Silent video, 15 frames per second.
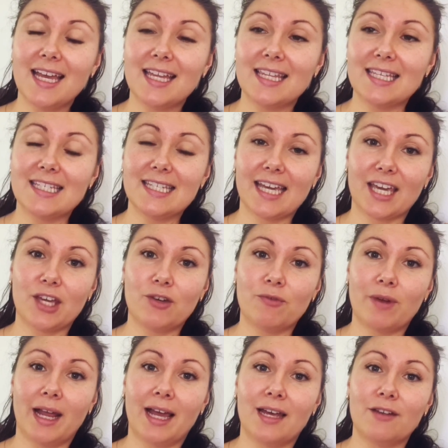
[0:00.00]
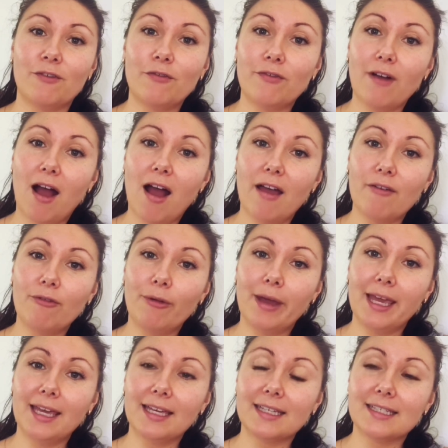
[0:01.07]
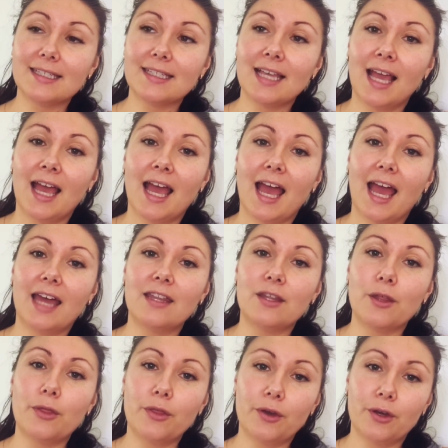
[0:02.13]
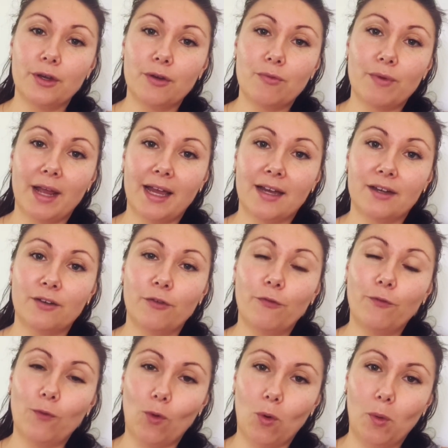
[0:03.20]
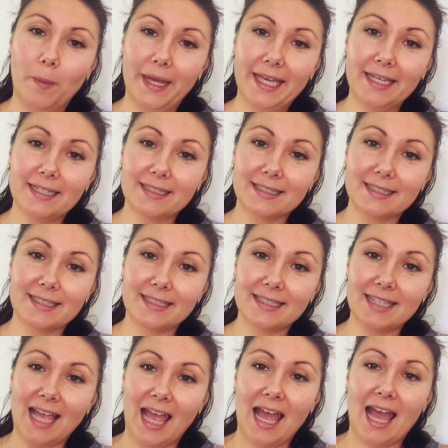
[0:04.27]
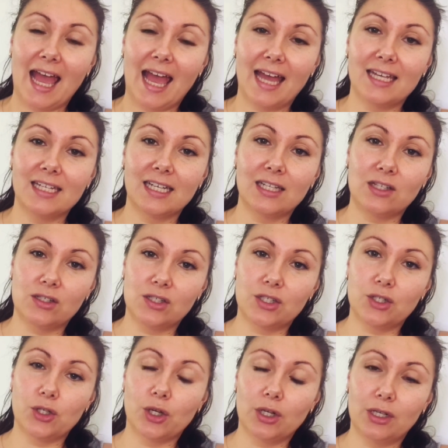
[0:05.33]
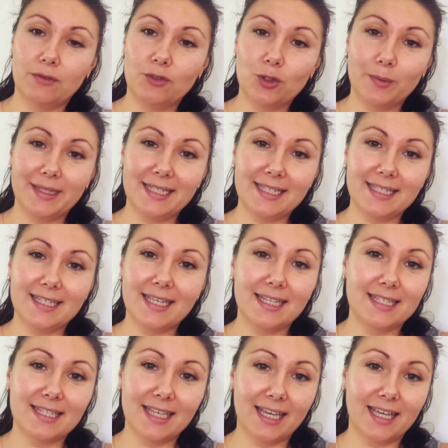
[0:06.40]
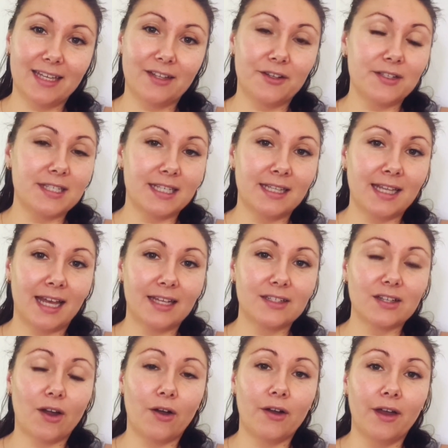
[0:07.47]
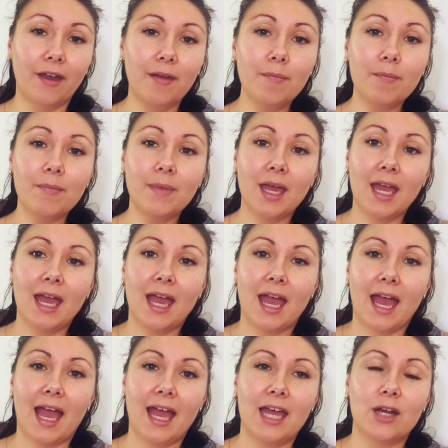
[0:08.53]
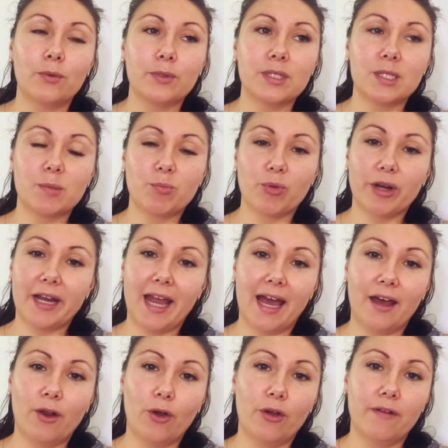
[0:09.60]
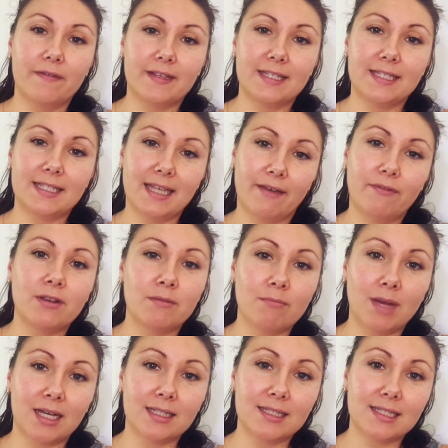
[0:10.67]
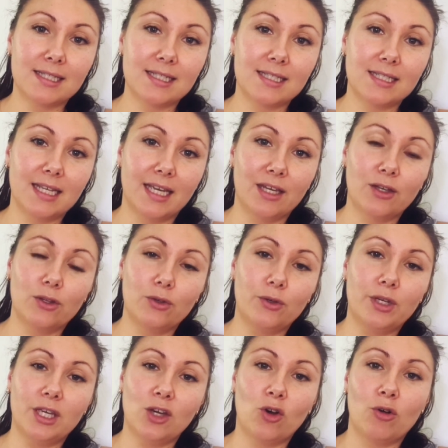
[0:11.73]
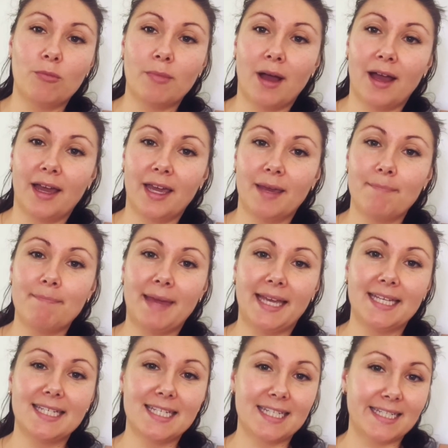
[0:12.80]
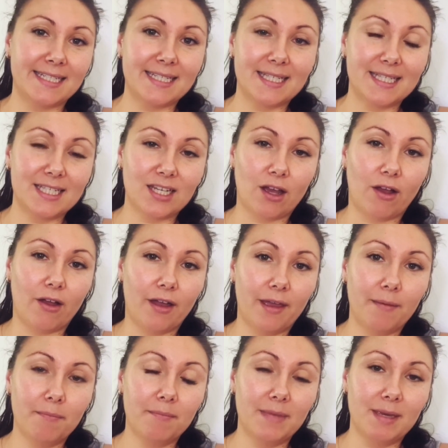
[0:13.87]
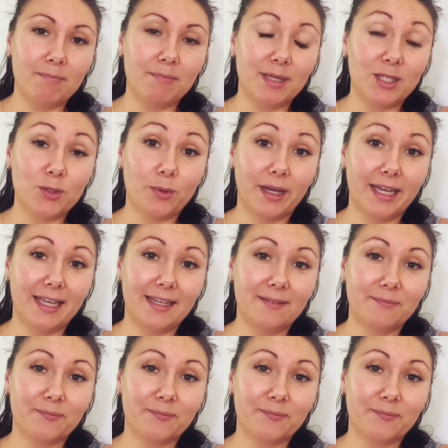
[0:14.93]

the second round 5 weeks, and the third round 4 weeks. And I lost a total of 26 kilos in that time, and it was spread out over 7 months, including all my maintenance time in between.